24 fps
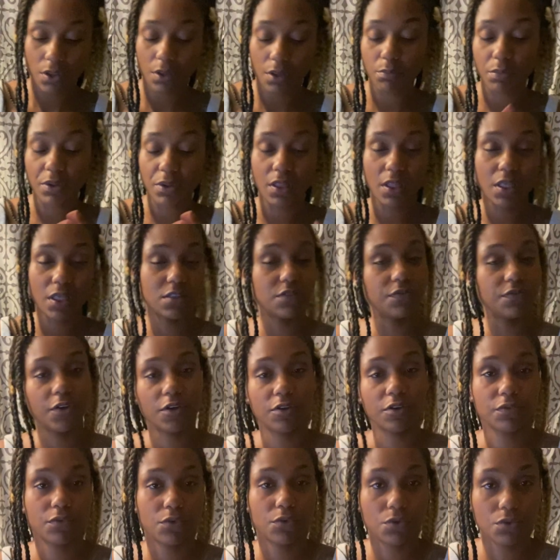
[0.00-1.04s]
Be less
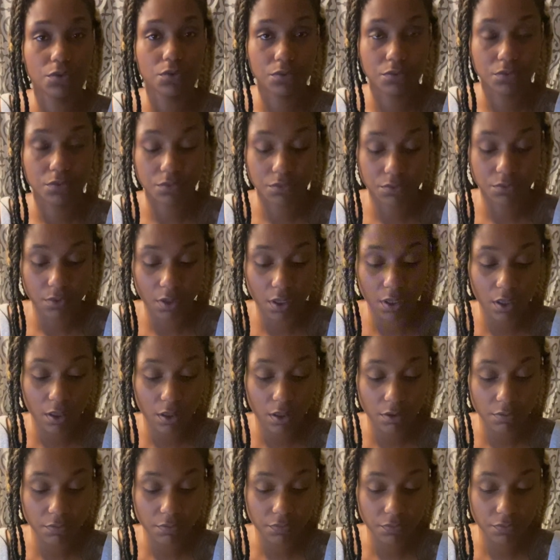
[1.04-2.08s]
fearful
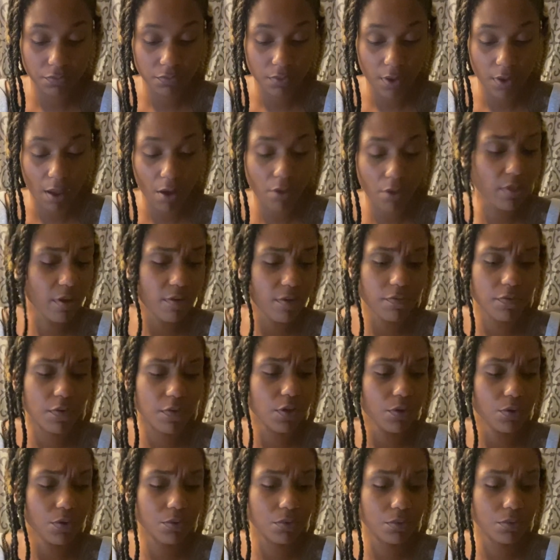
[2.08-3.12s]
of how they
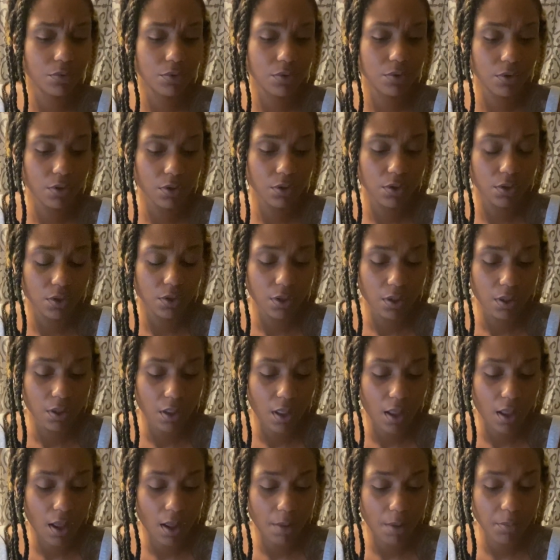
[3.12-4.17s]
feel.
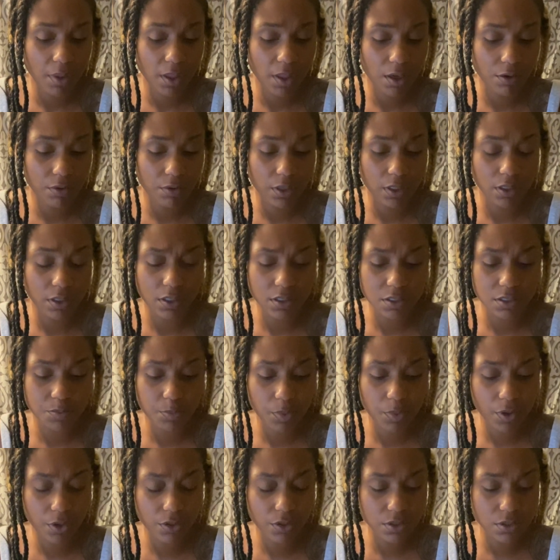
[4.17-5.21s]
I'm hearing this
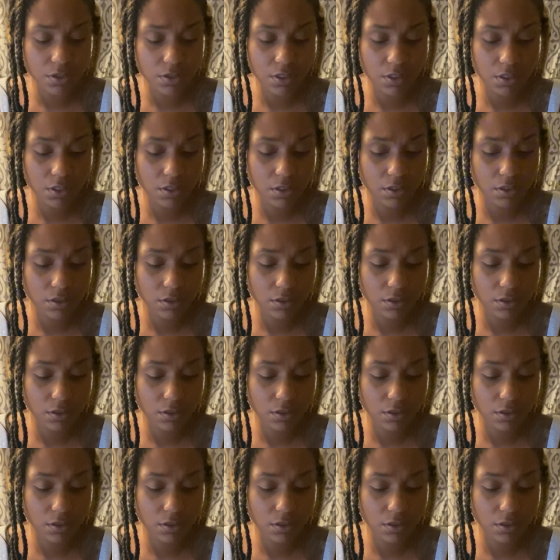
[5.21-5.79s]
person